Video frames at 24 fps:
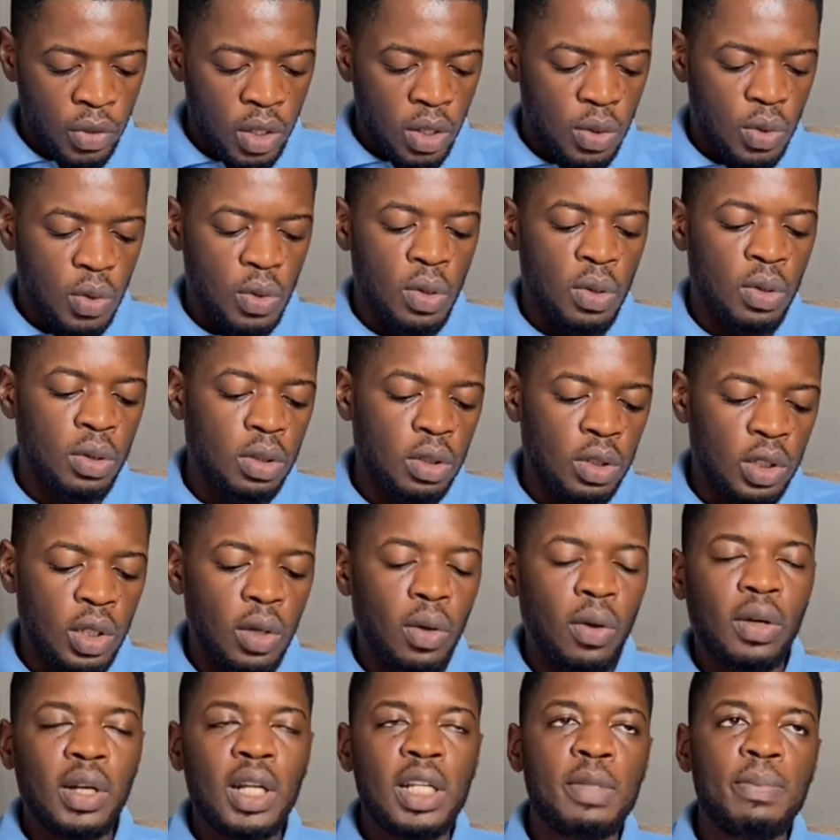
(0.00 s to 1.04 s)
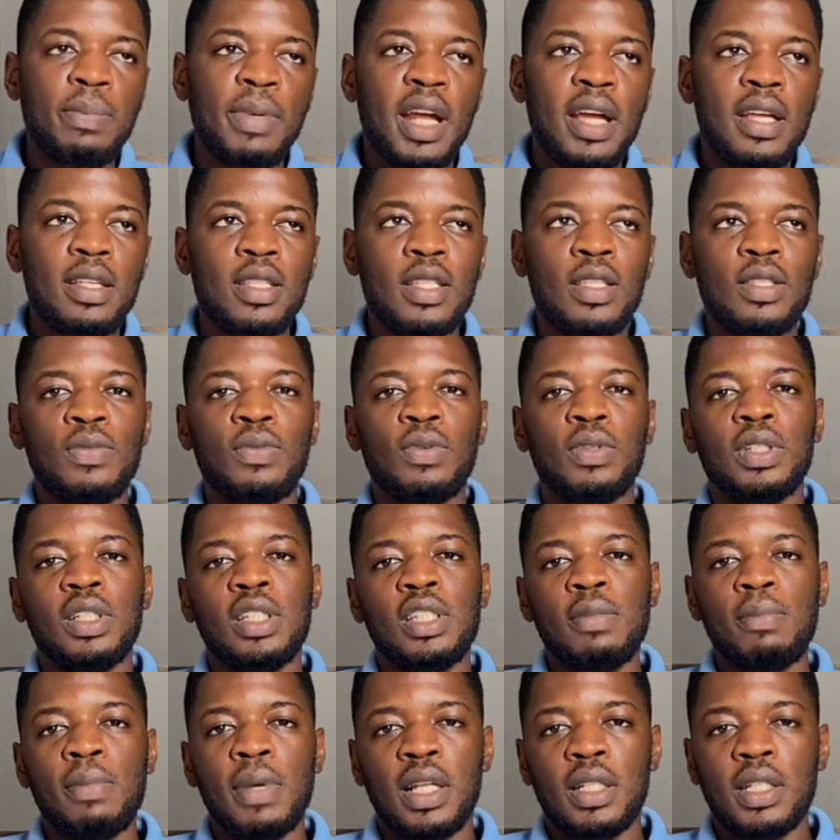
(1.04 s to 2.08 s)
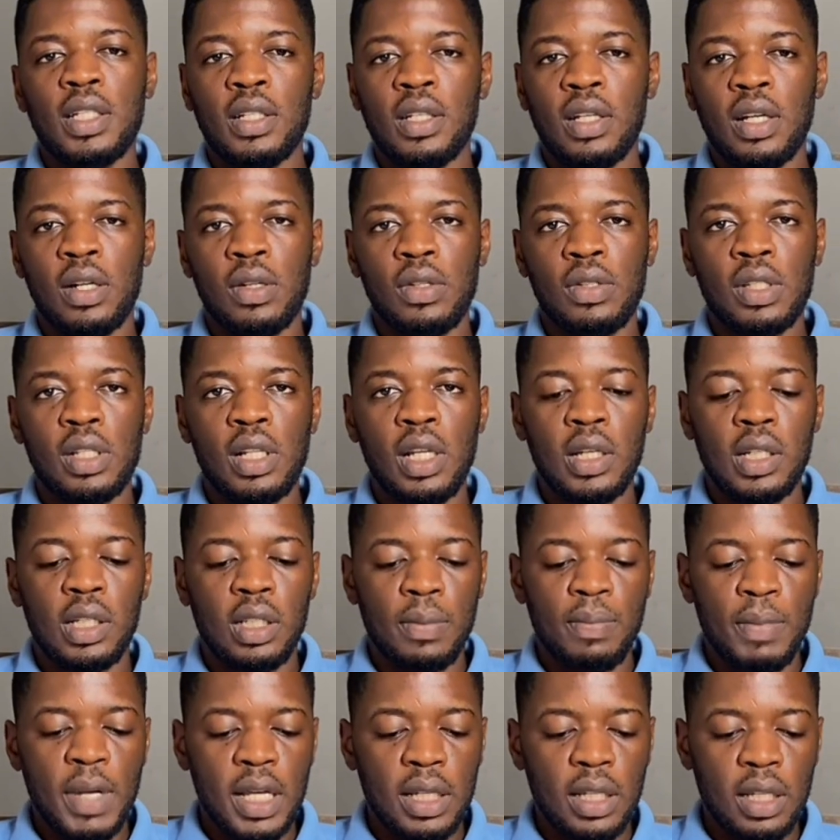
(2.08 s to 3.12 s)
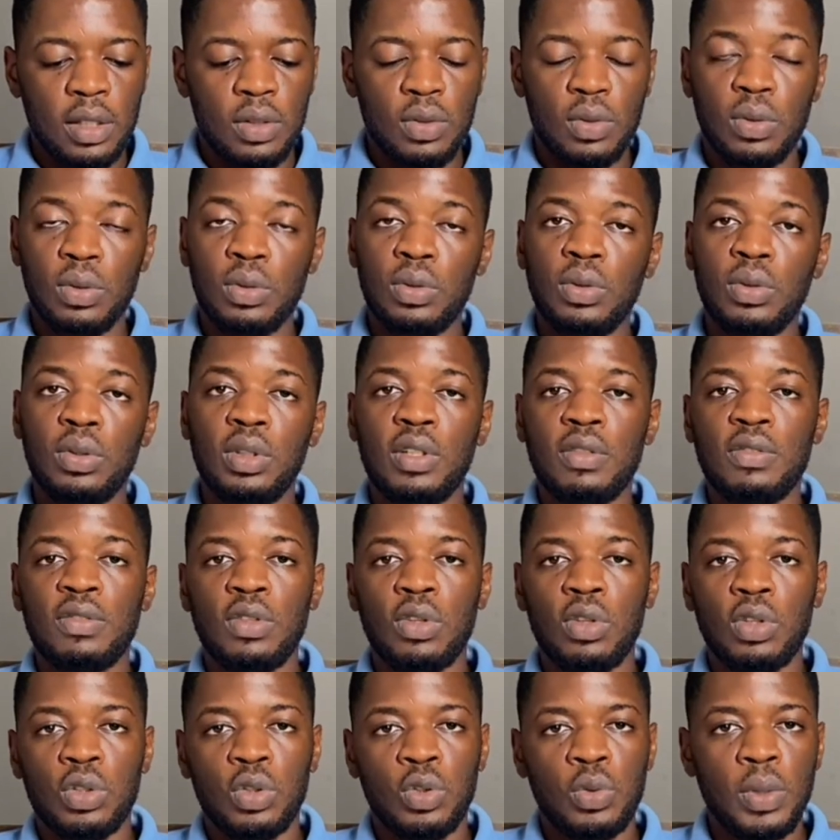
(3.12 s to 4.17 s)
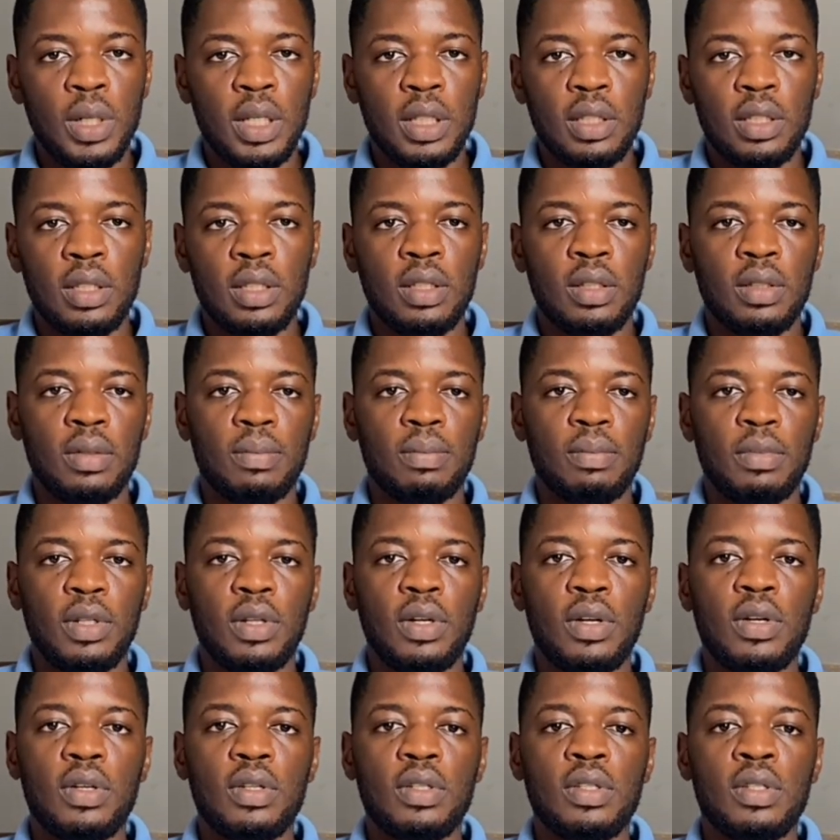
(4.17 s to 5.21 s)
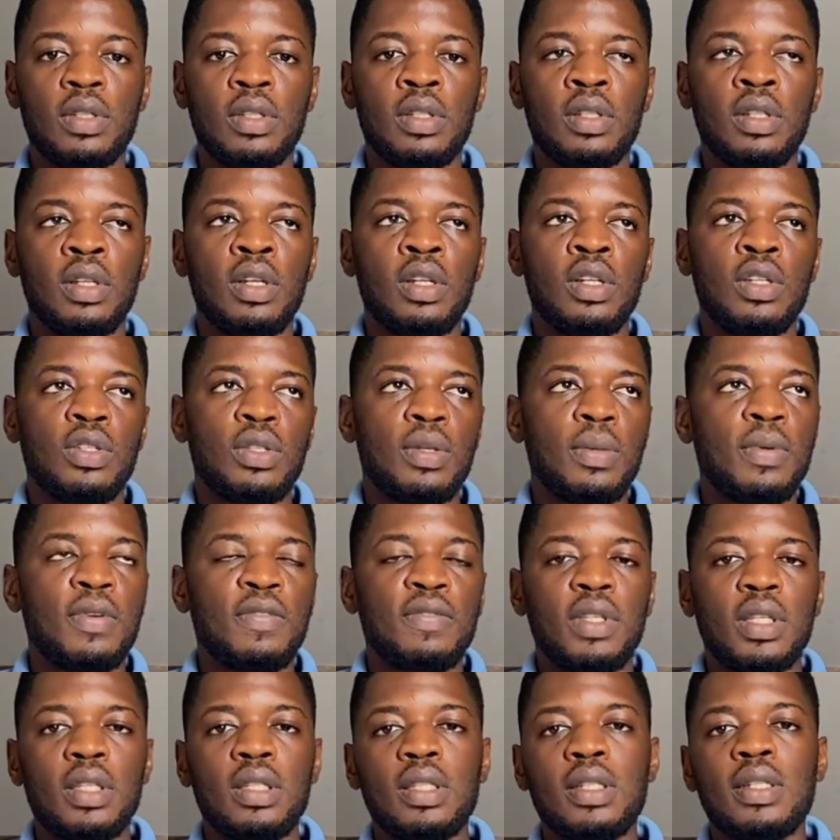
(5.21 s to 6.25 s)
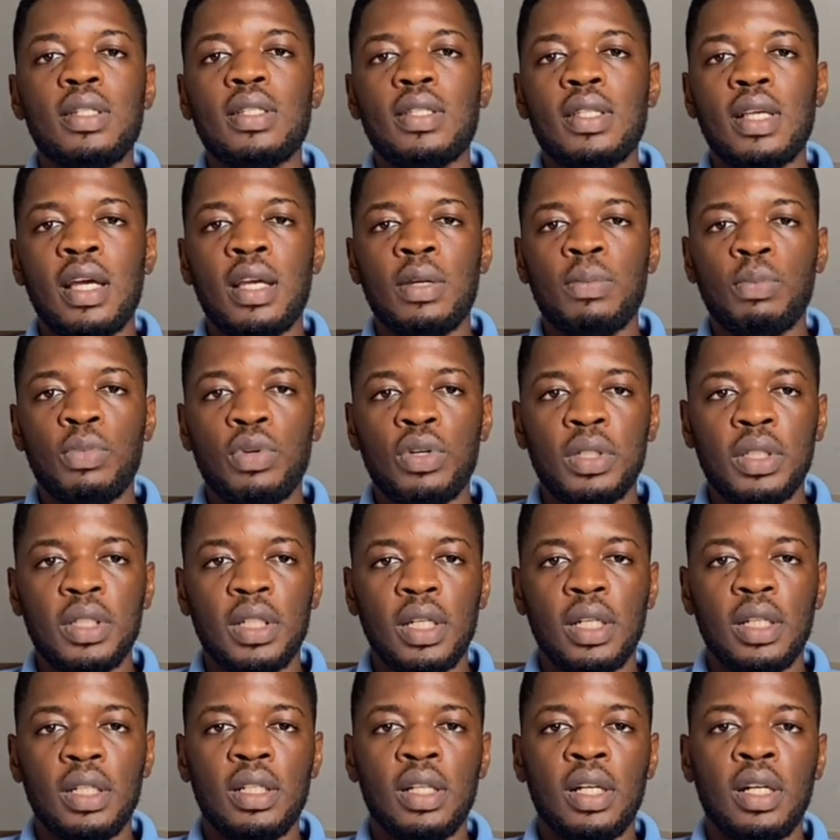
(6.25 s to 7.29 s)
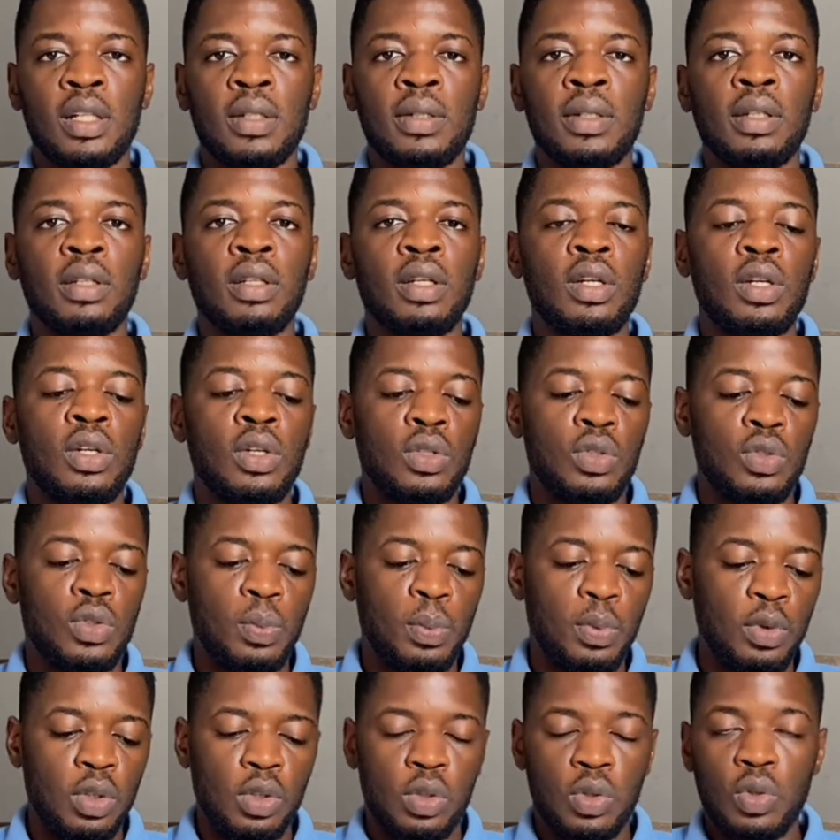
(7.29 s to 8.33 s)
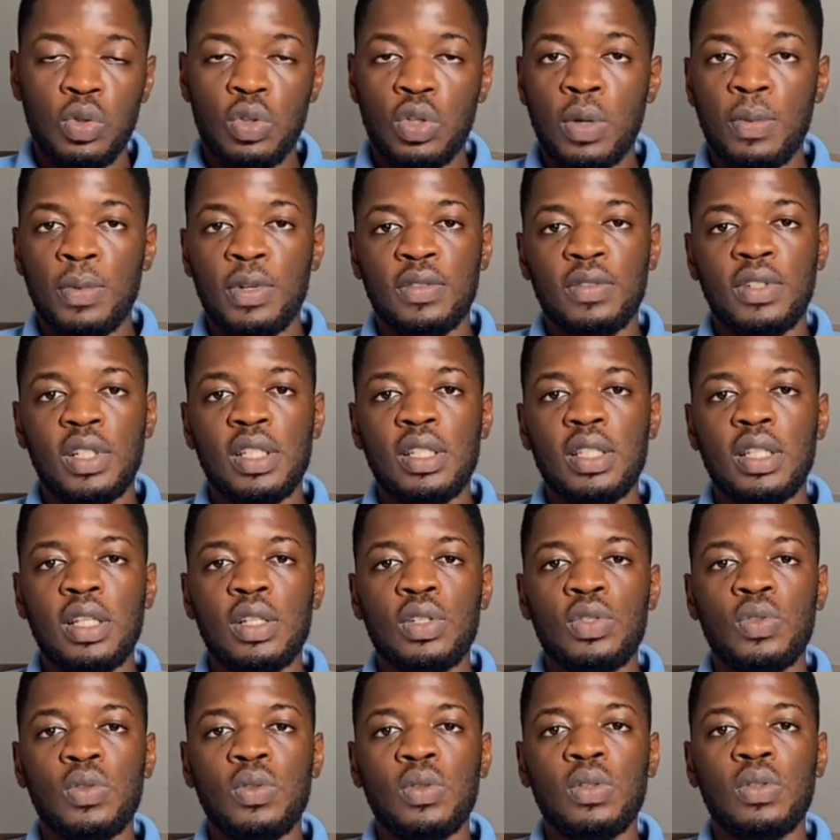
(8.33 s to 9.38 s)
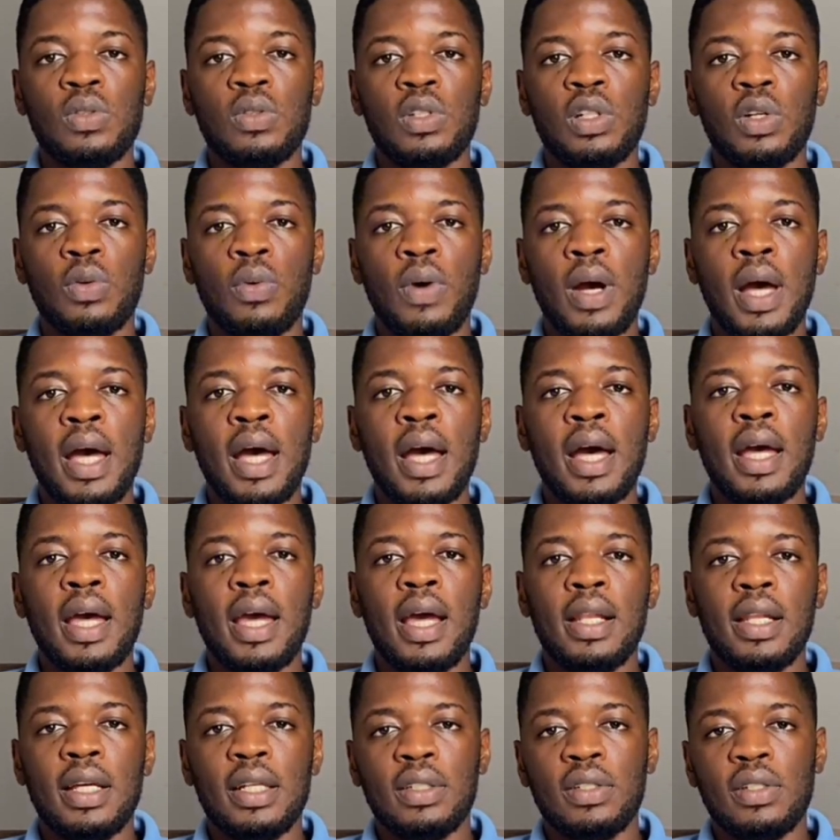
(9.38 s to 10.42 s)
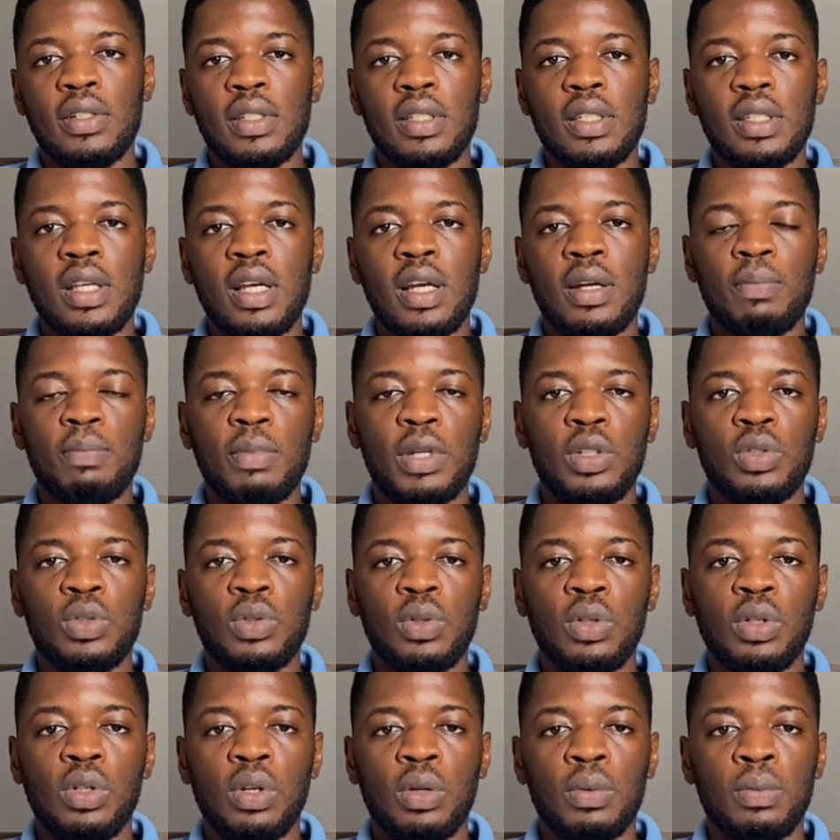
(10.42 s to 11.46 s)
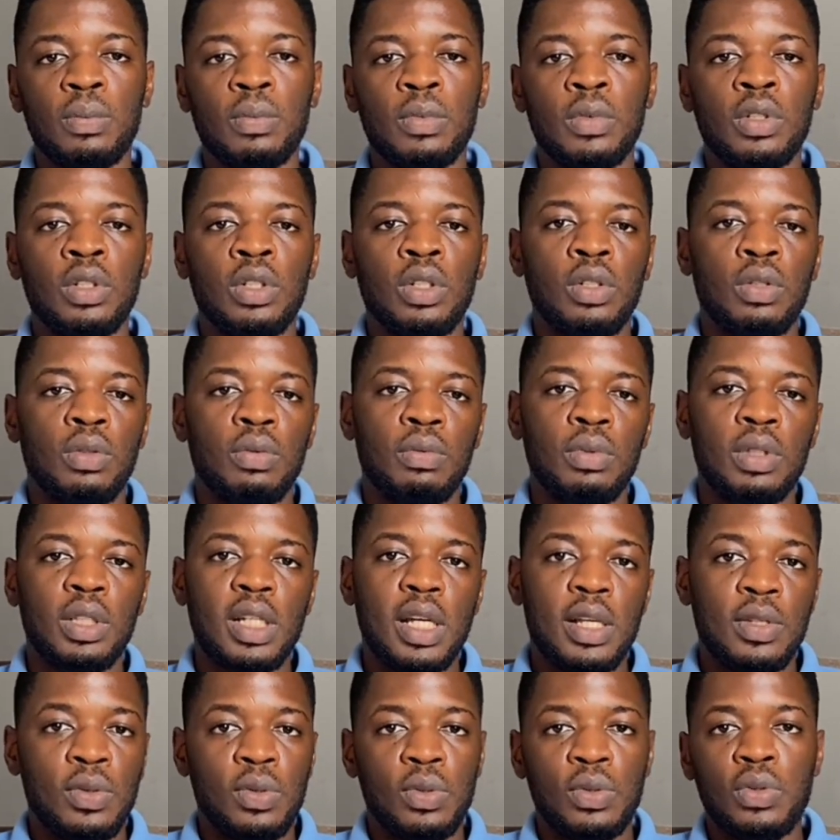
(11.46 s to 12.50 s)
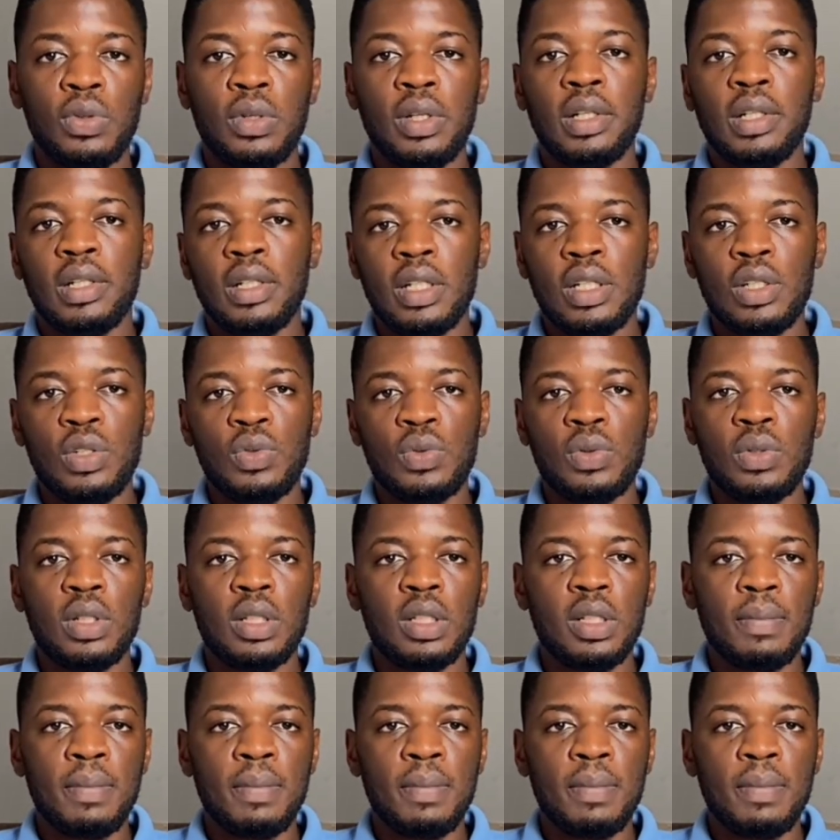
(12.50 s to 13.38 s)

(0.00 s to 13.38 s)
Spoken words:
So the current prices for these materials now in the market, although they fluctuate because some of these things are imported, and to produce some of these things too, you require electricity and petroleum, which has also increased too in the